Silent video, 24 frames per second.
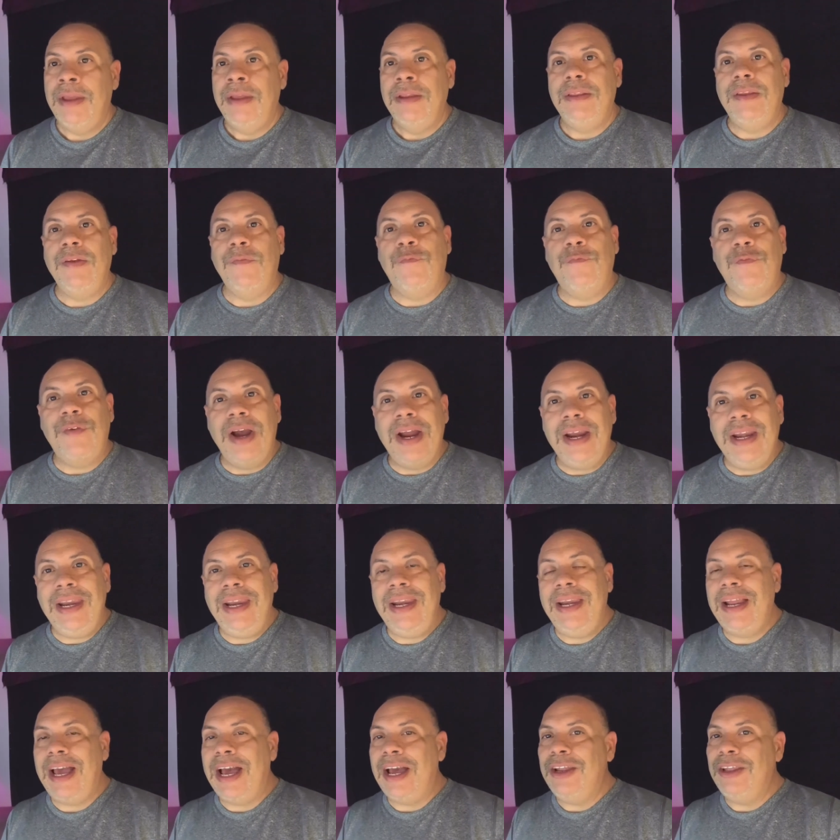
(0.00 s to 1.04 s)

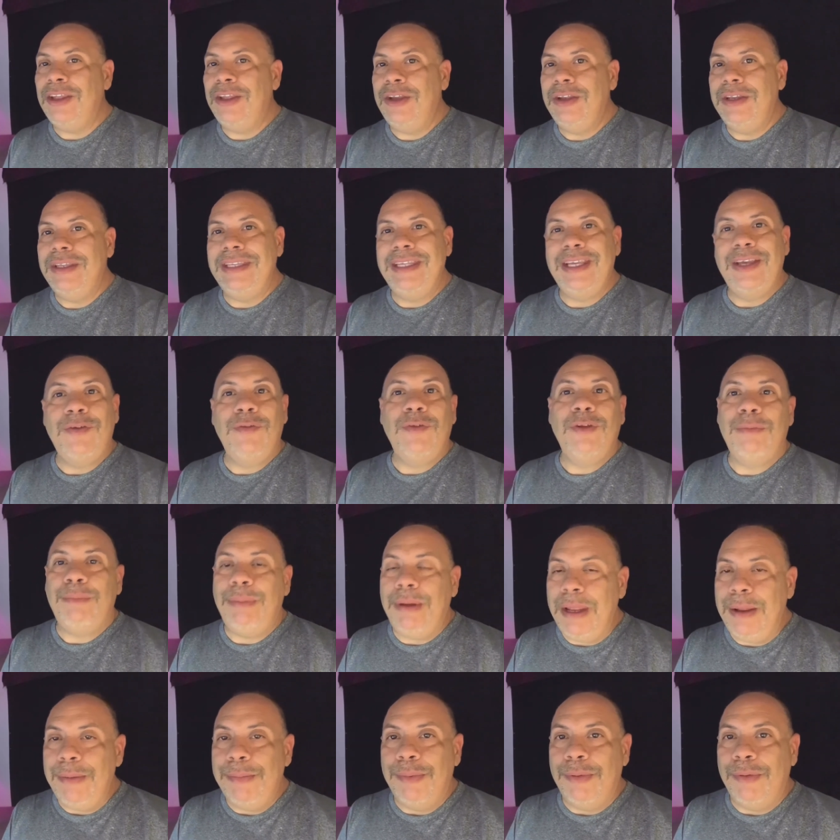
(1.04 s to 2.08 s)
defining how you deal with
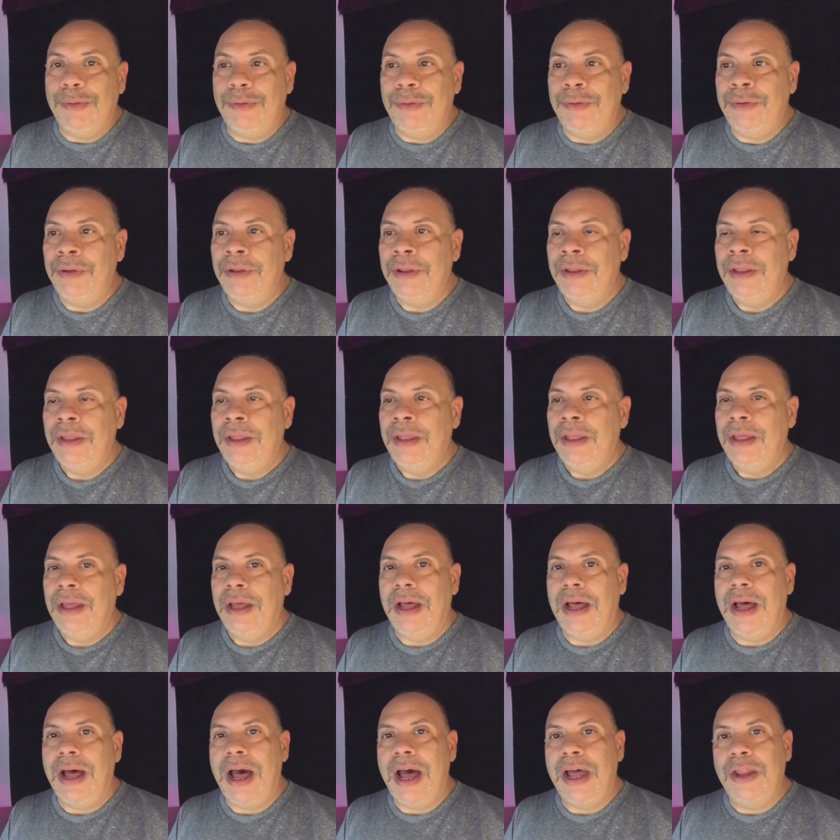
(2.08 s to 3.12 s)
people
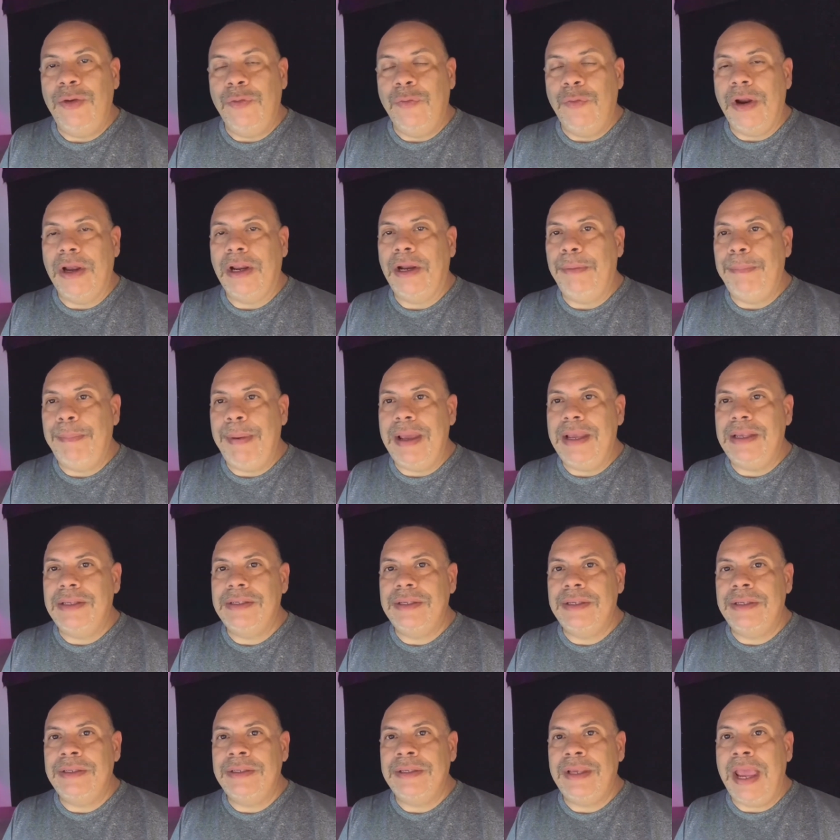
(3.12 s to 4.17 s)
on a regular
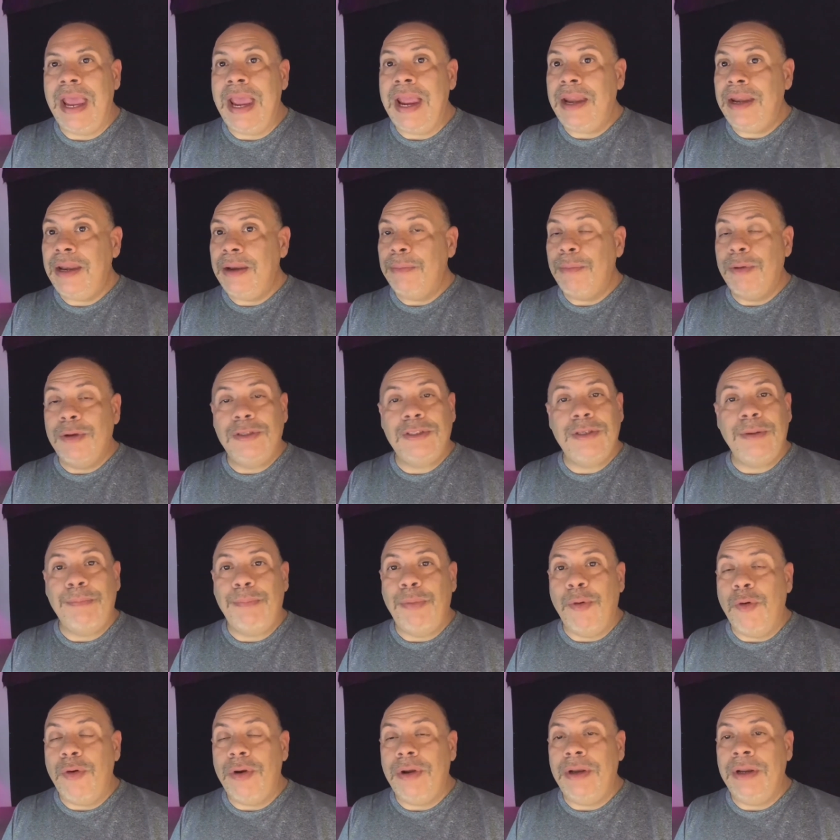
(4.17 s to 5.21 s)
basis, and most
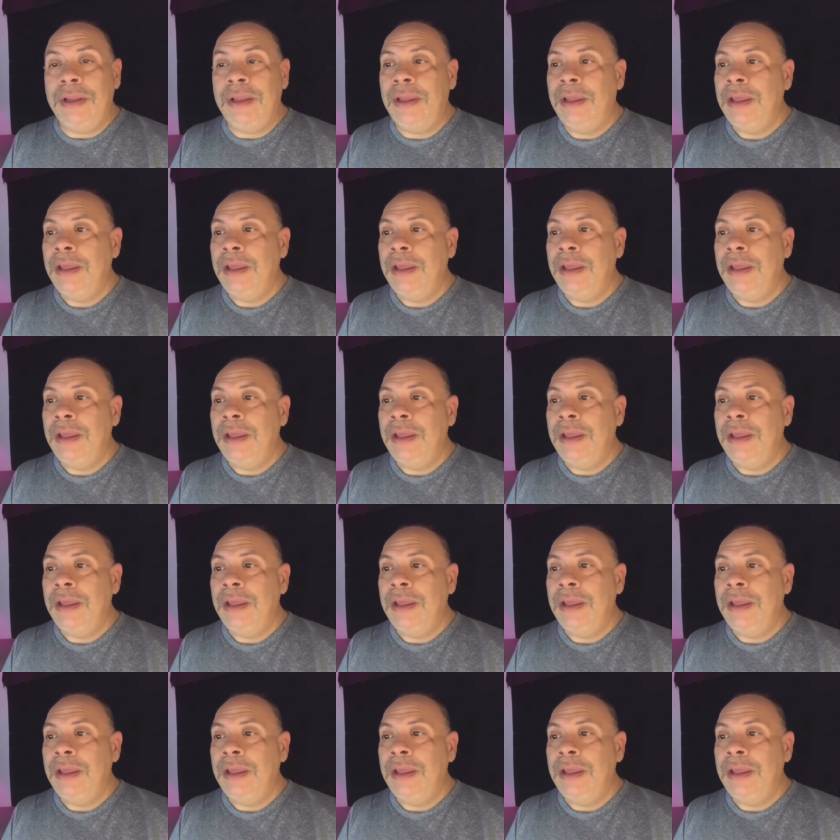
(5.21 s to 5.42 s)
importantly,